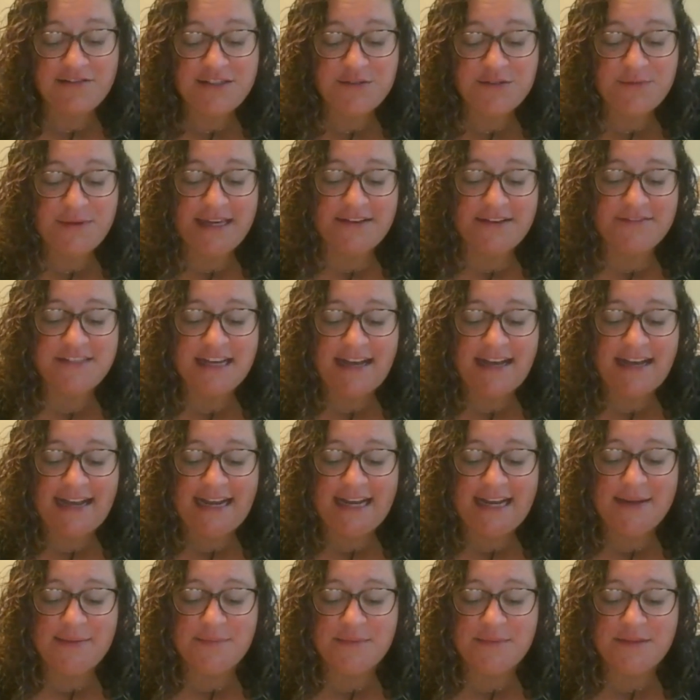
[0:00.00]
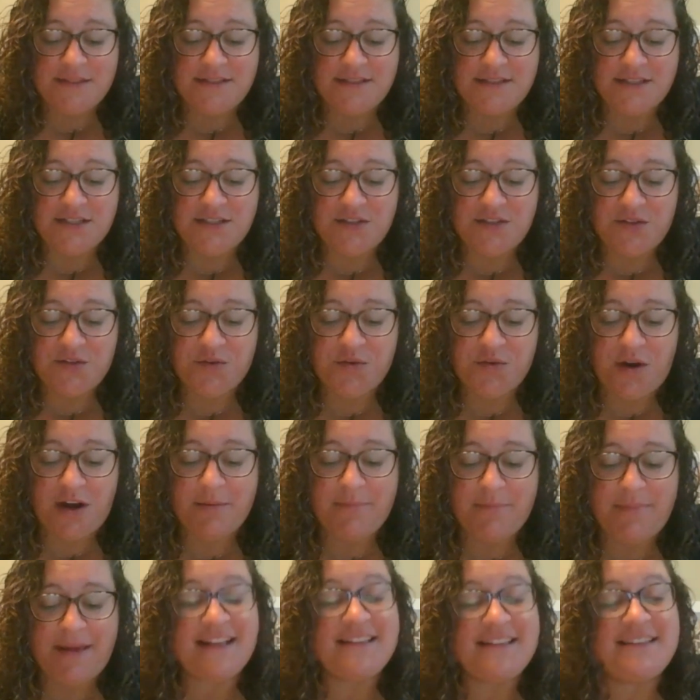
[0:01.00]
do we have time to do our
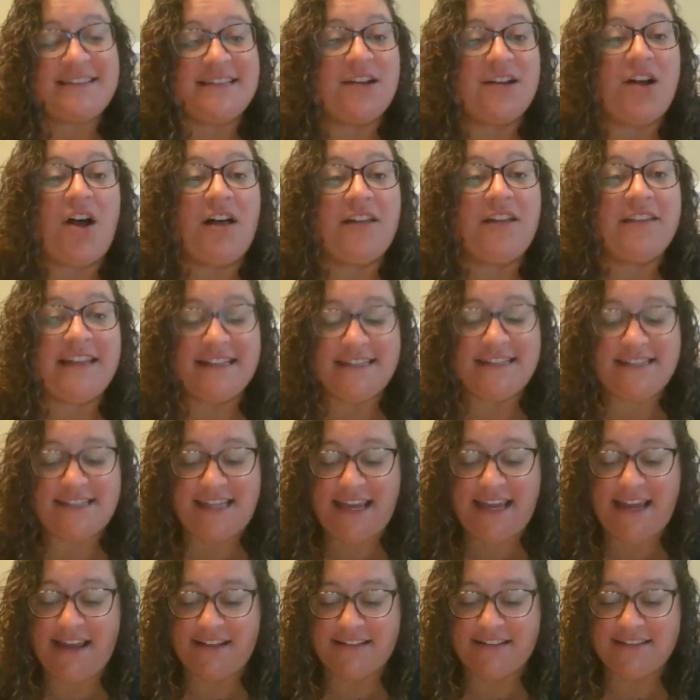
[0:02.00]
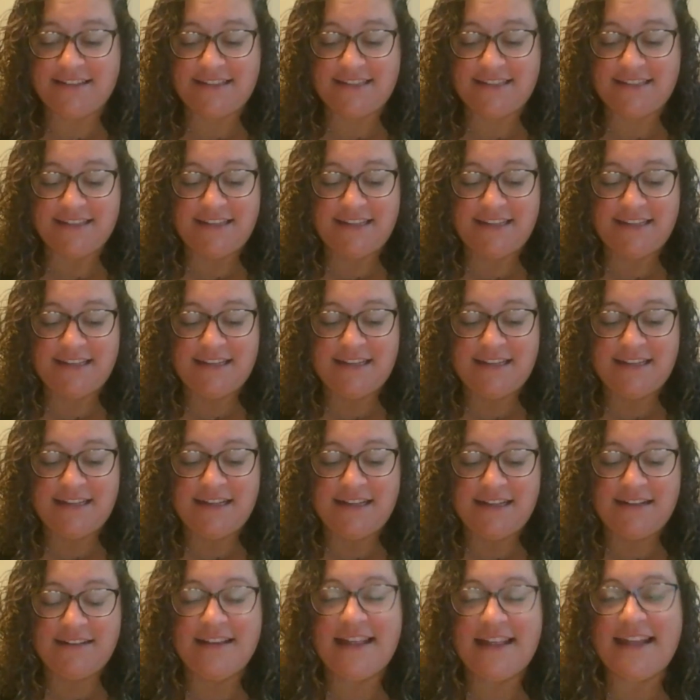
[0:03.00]
best at all these things,
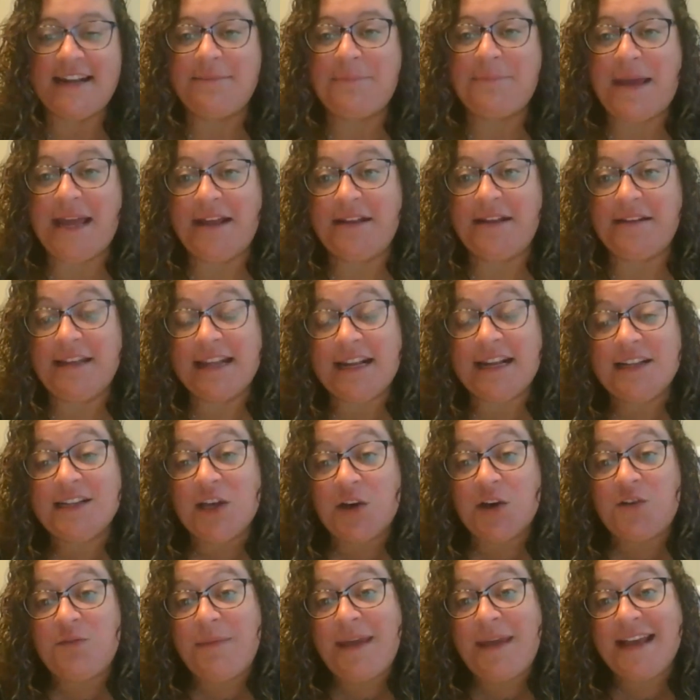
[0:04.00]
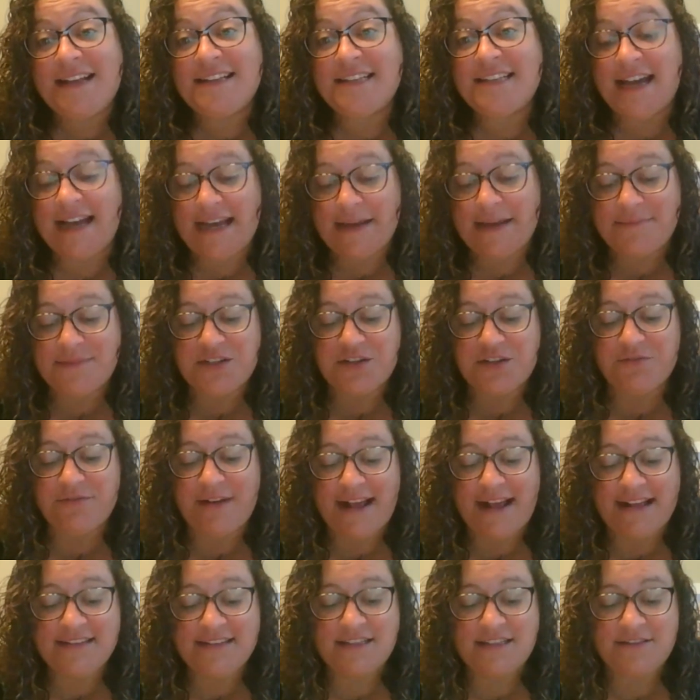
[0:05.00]
let alone make time to
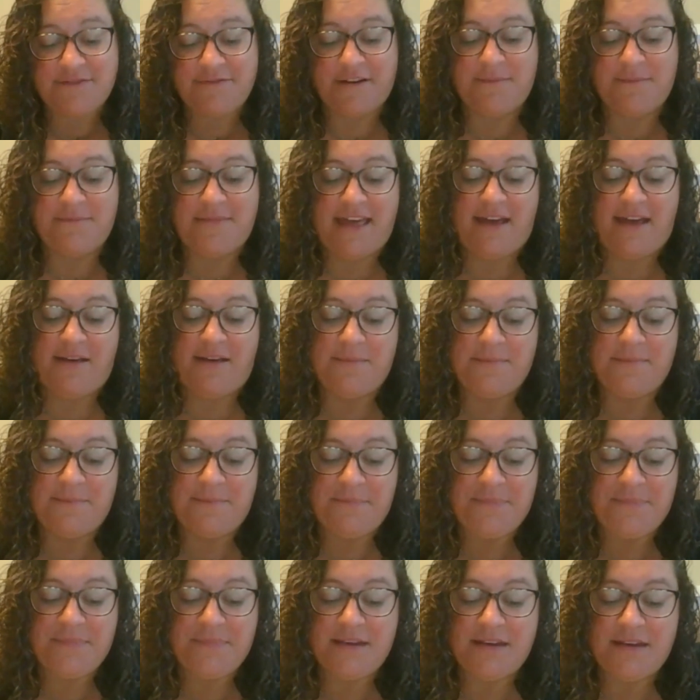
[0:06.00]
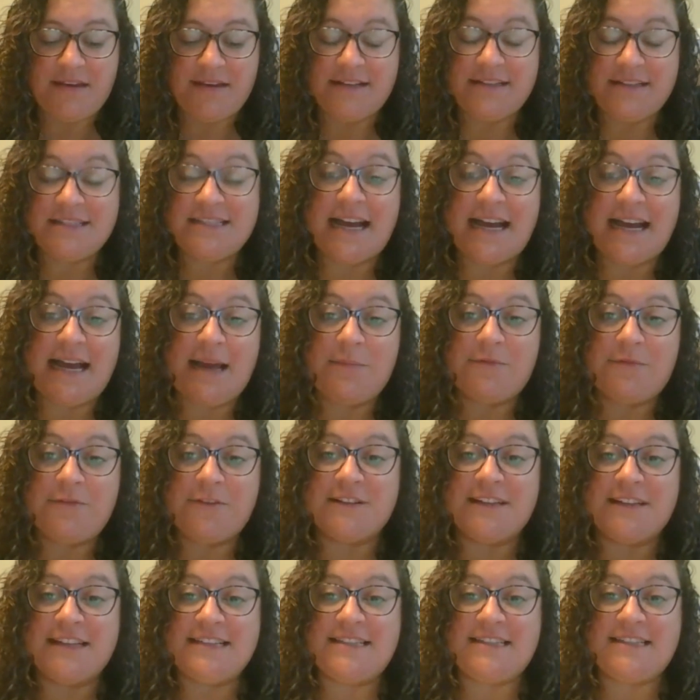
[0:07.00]
rest from them, time for
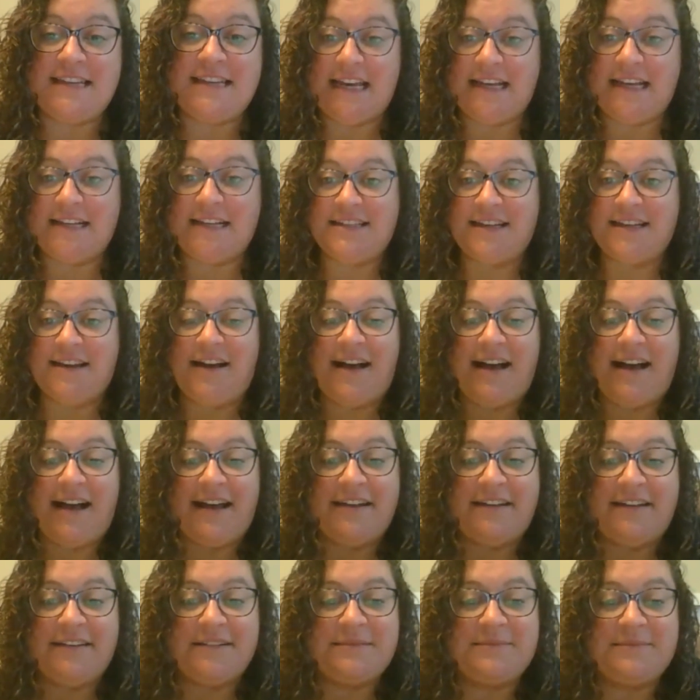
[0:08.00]
listening to God?